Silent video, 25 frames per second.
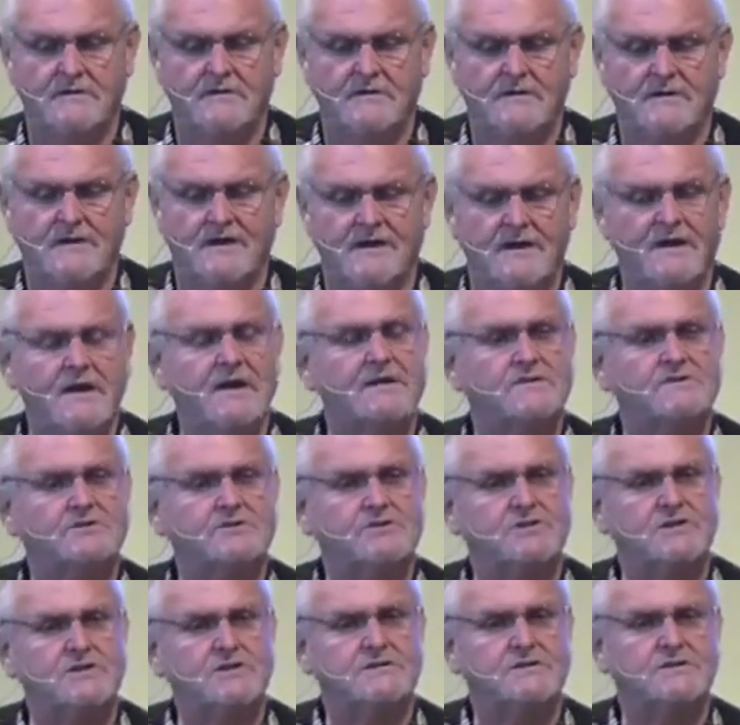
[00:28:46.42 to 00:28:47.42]
and ask
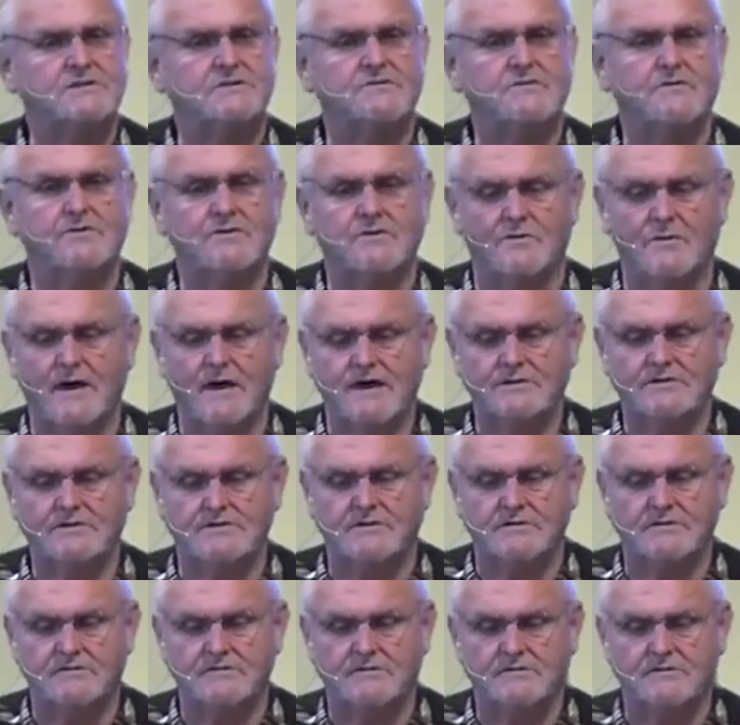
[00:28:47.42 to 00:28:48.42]
Jesus for direction.
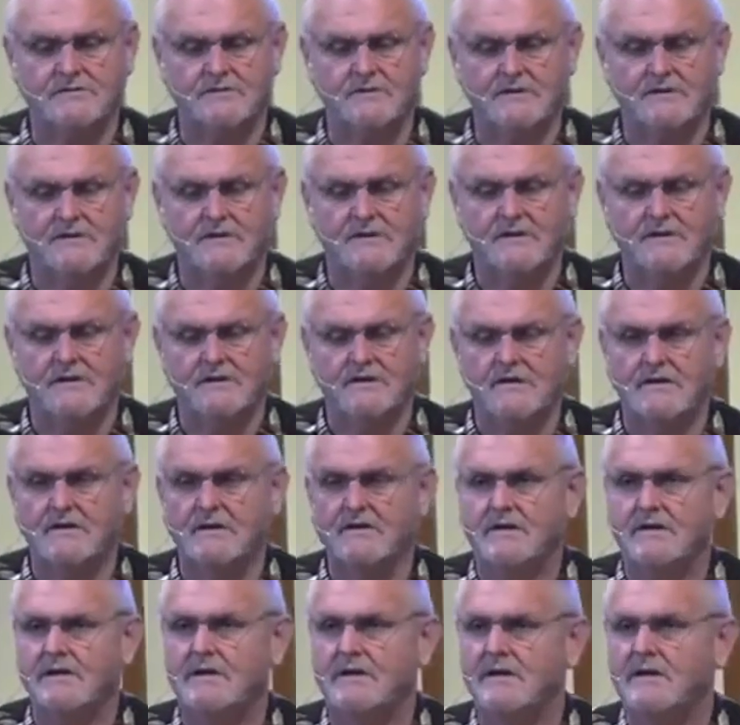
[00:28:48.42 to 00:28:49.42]

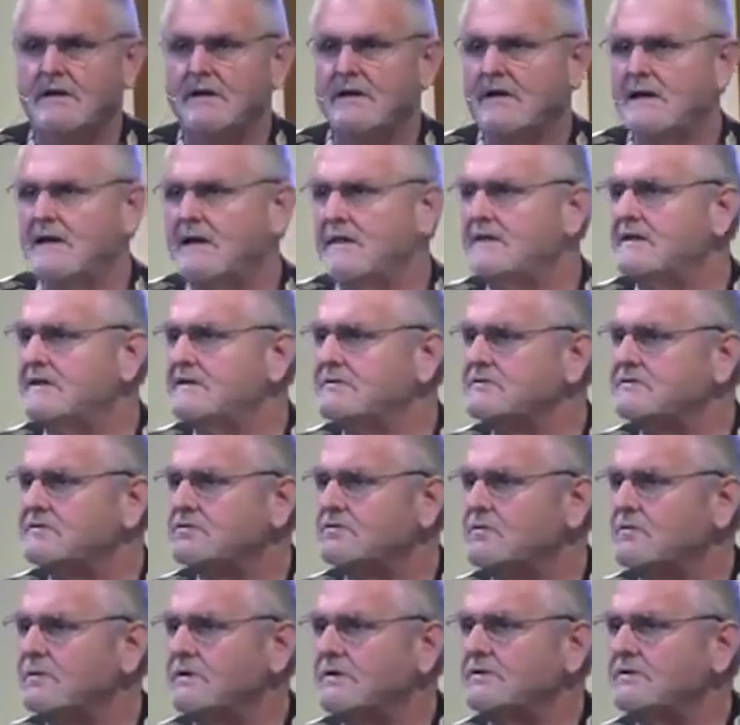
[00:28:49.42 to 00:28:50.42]
And then
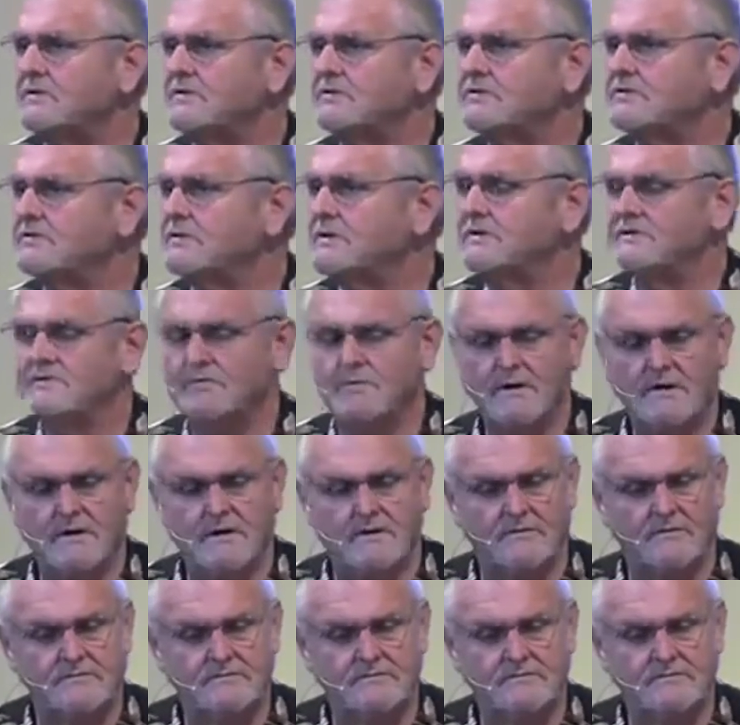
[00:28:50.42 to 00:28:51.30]
surrender to his will.